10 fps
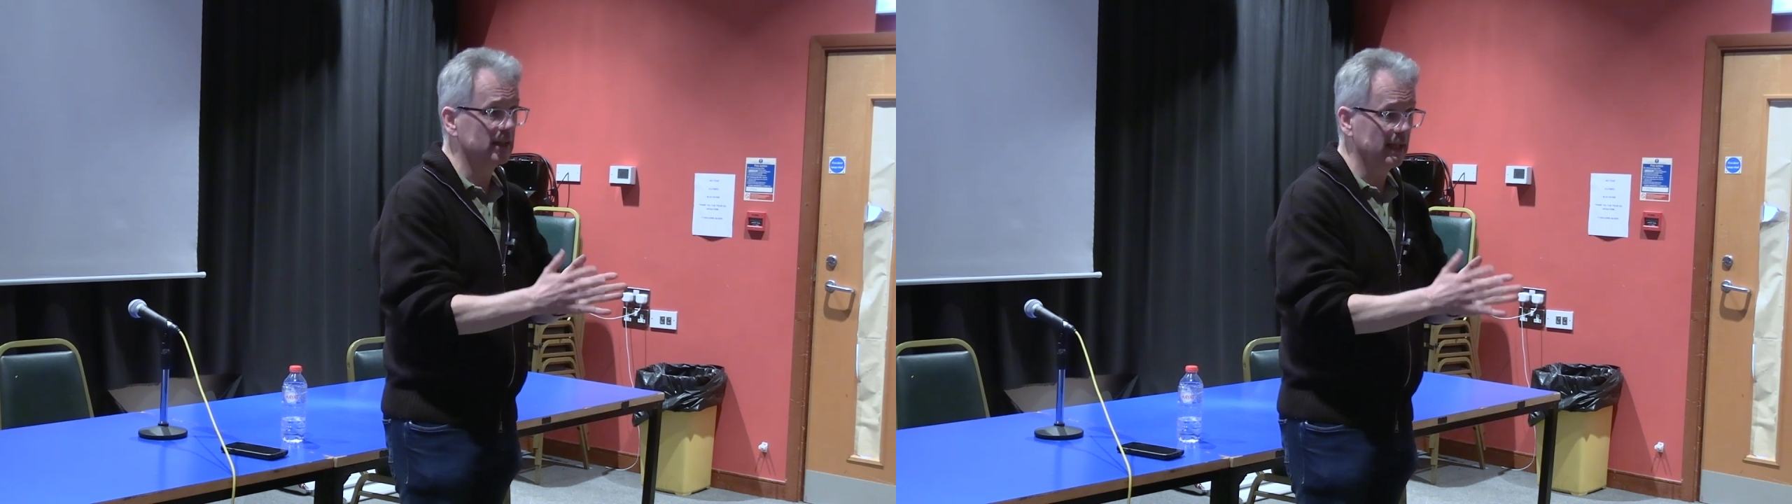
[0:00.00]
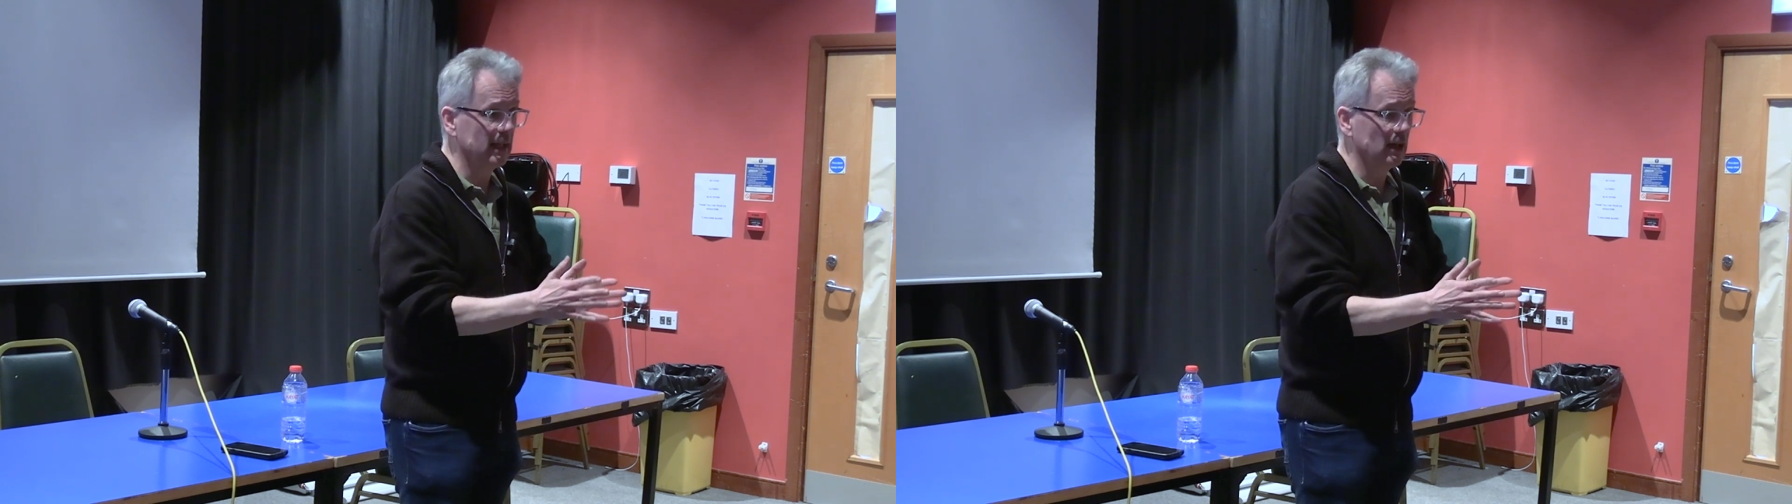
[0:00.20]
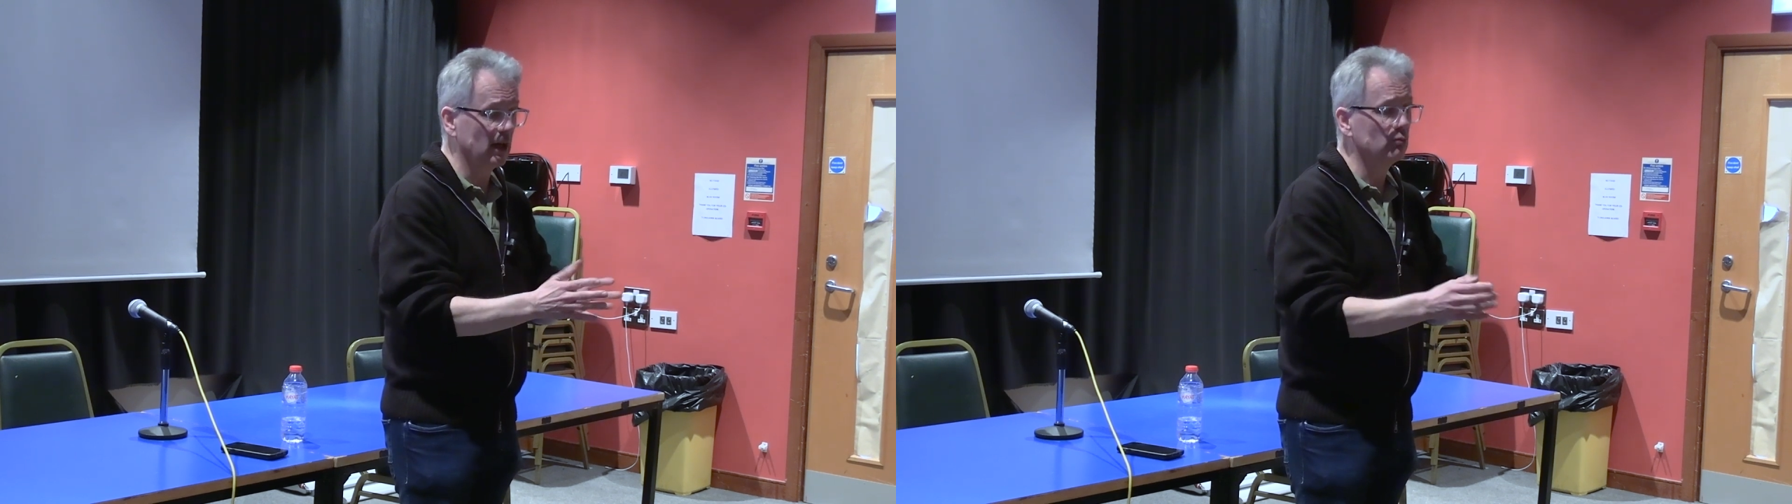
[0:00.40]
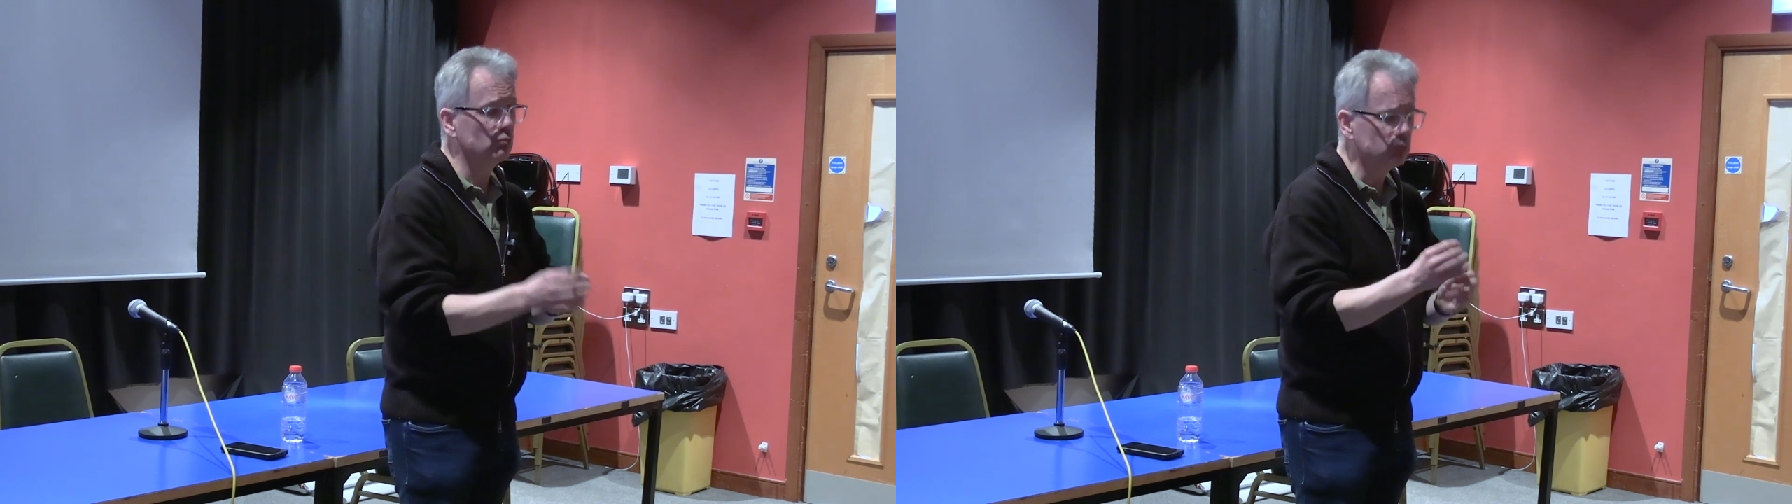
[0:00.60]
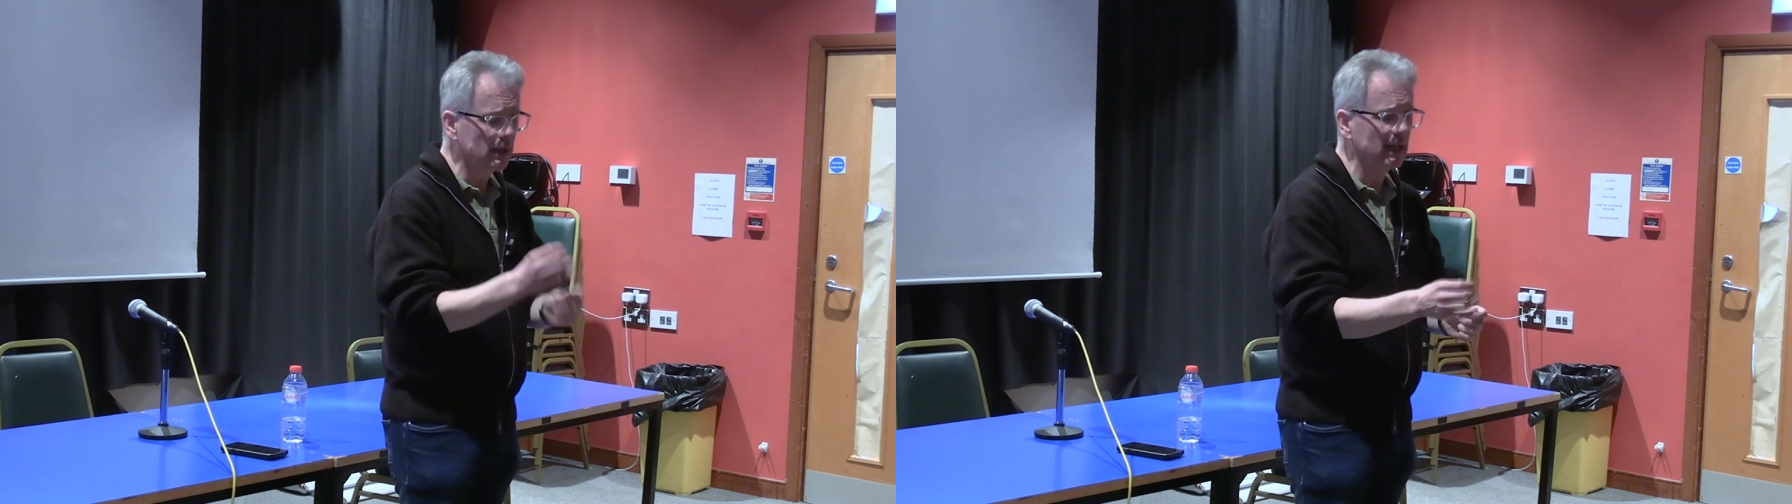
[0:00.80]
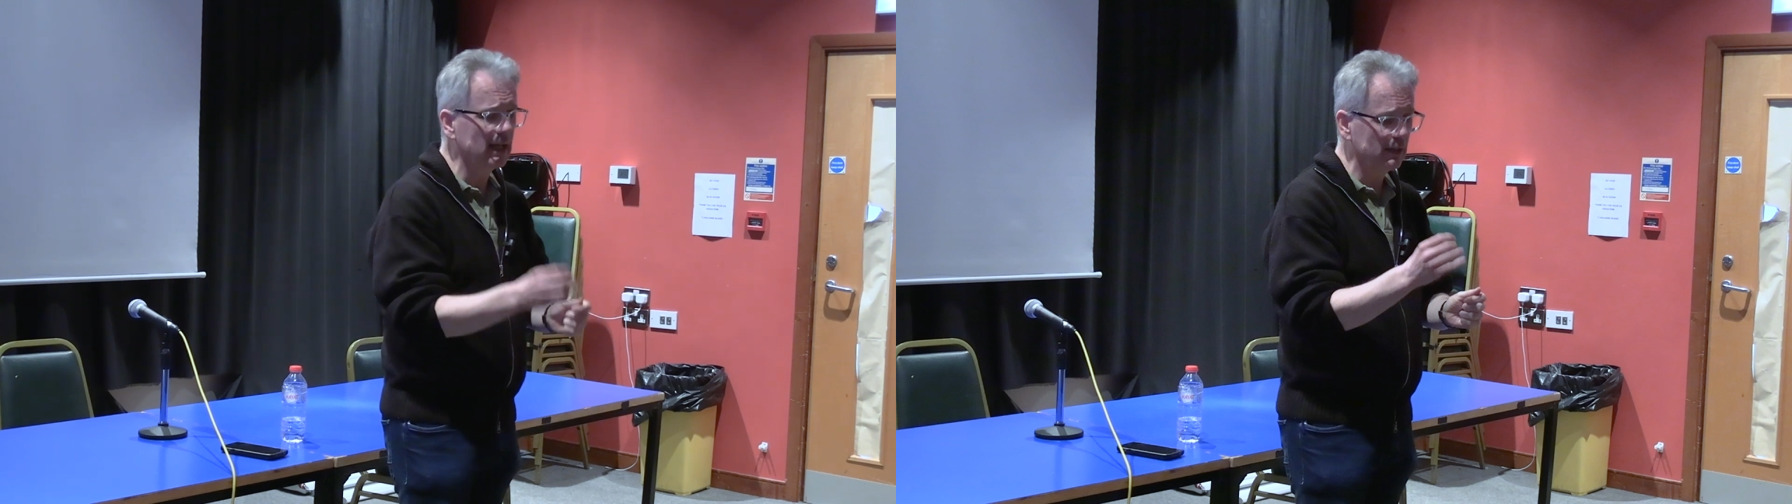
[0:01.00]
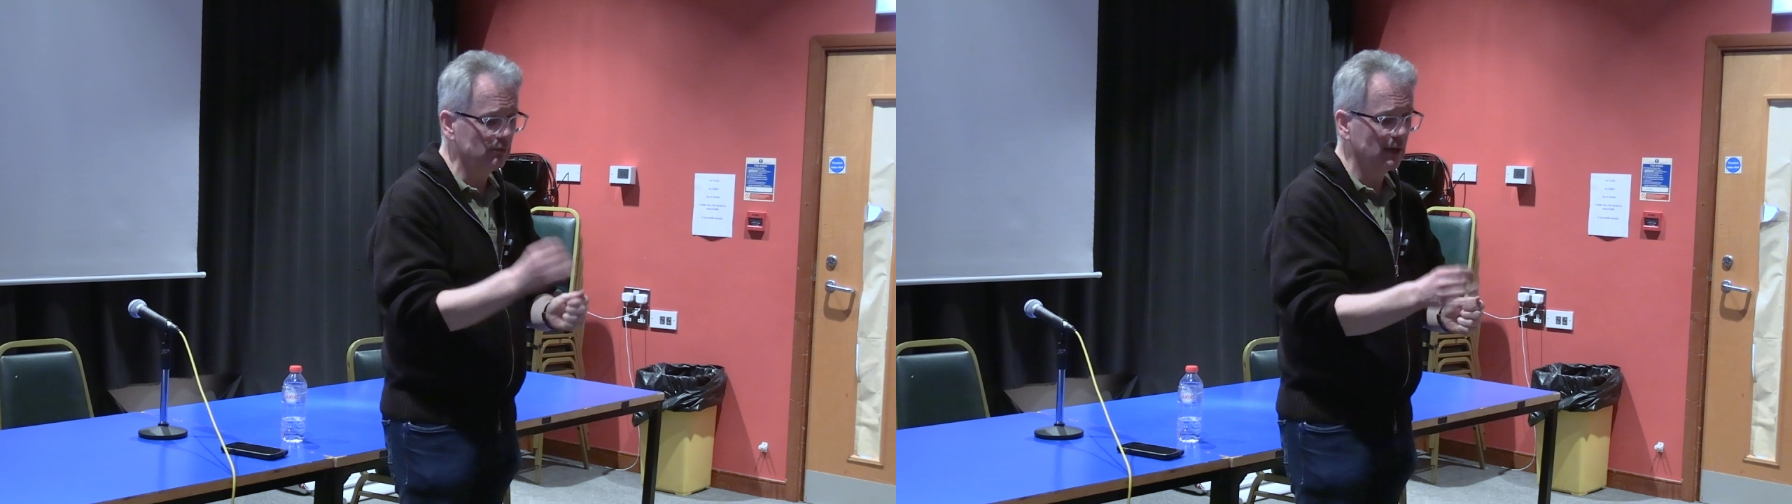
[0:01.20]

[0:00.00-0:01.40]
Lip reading: deal. I really,